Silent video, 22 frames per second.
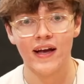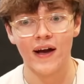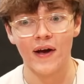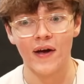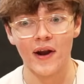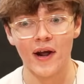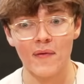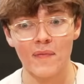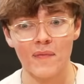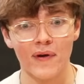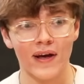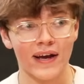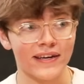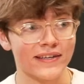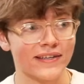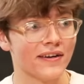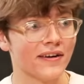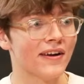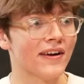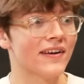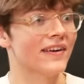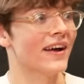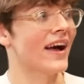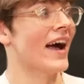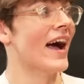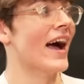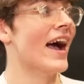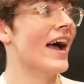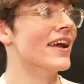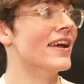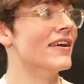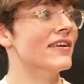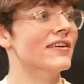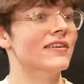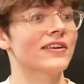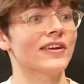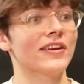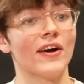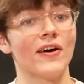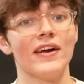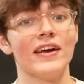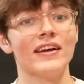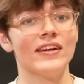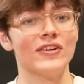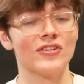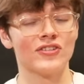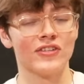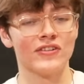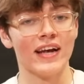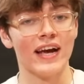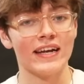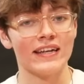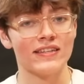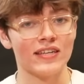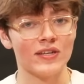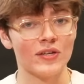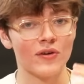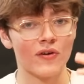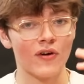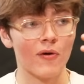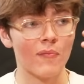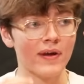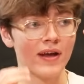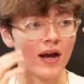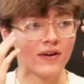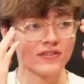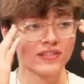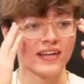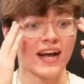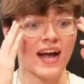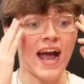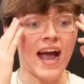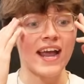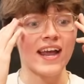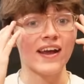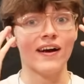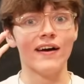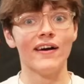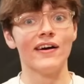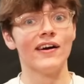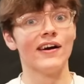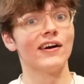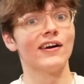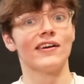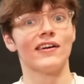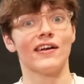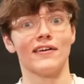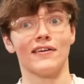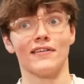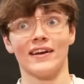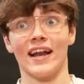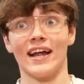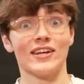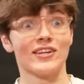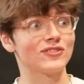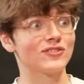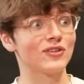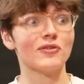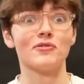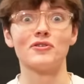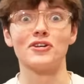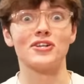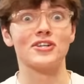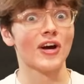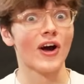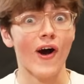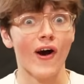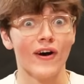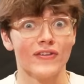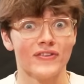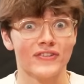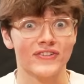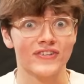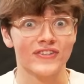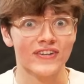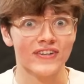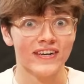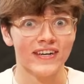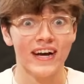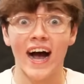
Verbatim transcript: And I'm like, "Hey, you know, innocent 18-year-old me. I was like, "Hey, let's do shots.